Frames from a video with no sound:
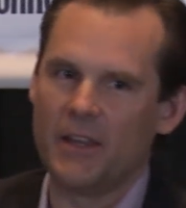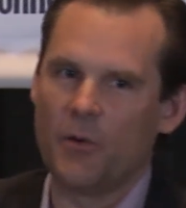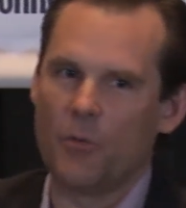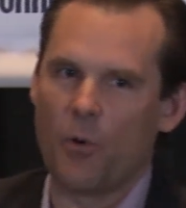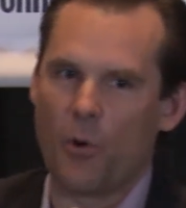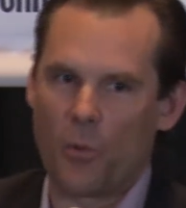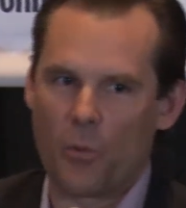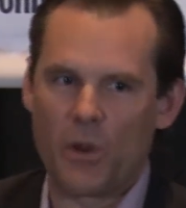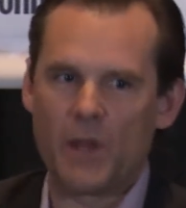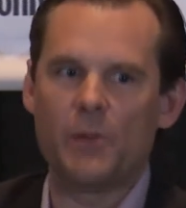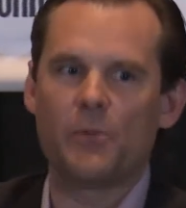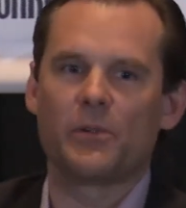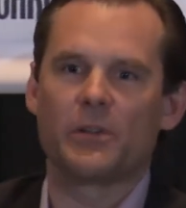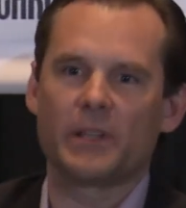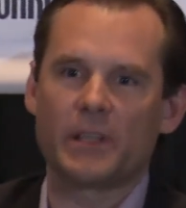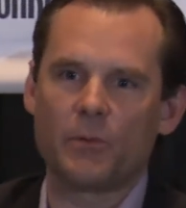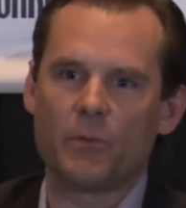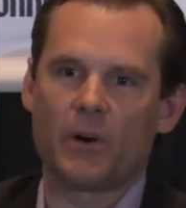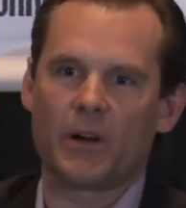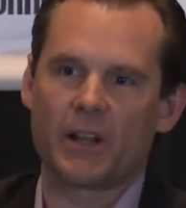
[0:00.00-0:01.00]
what we
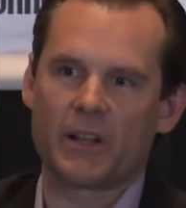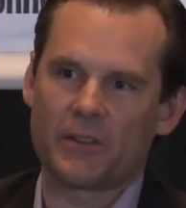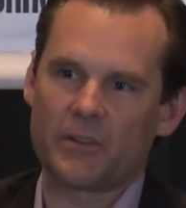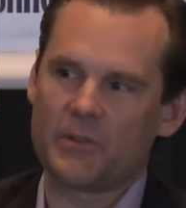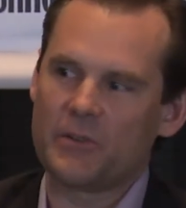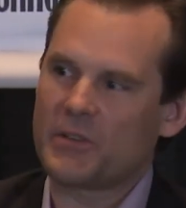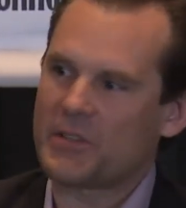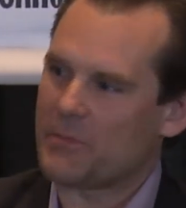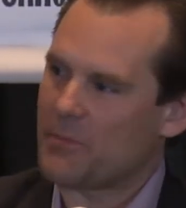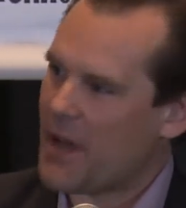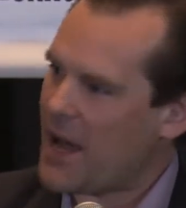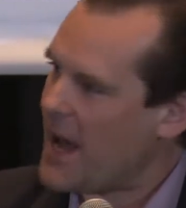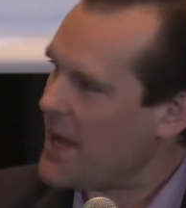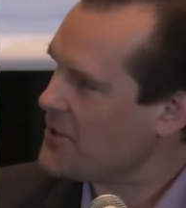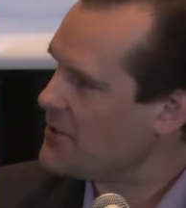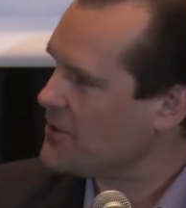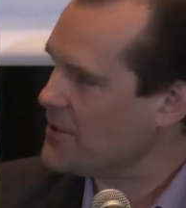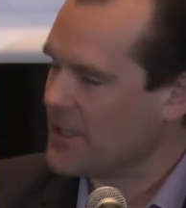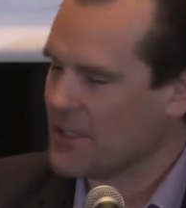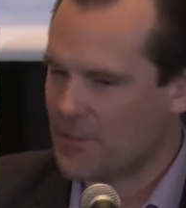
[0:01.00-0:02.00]
really want to do is
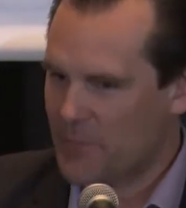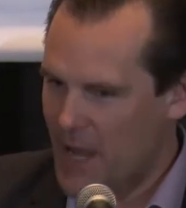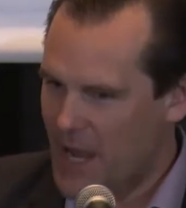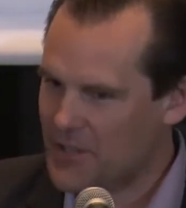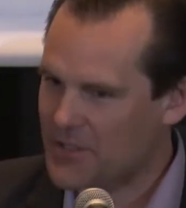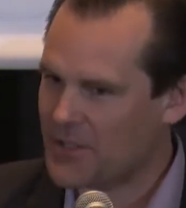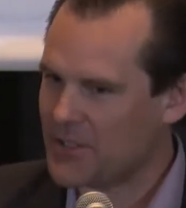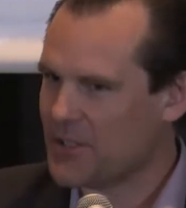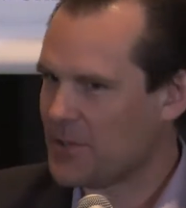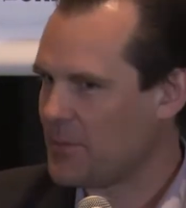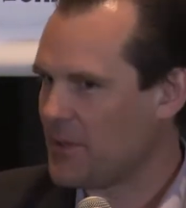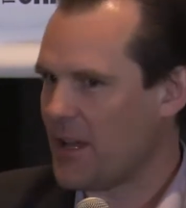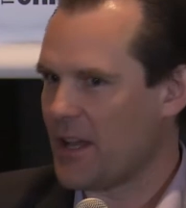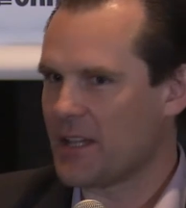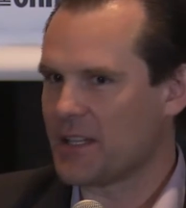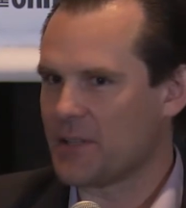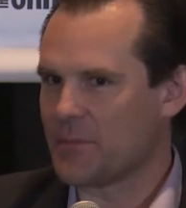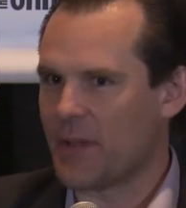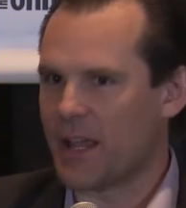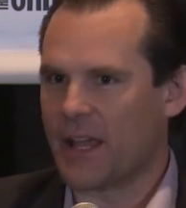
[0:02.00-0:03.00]
matching supply
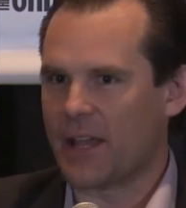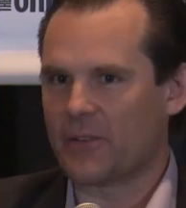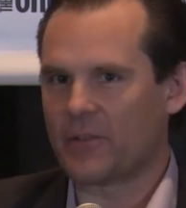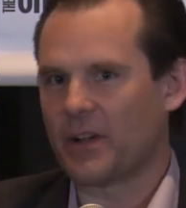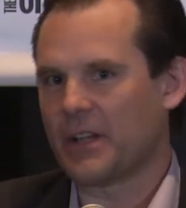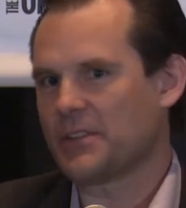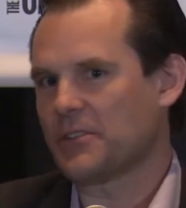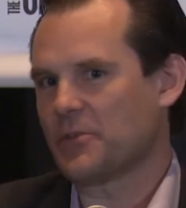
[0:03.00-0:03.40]
and demand, right?